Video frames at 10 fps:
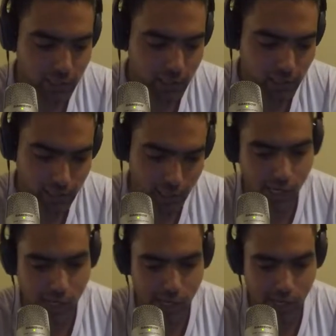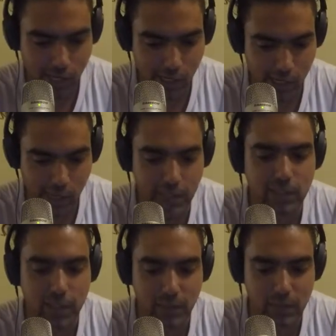
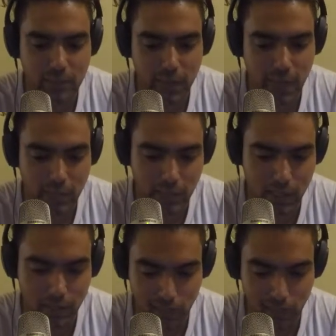Easy! Let me spam a little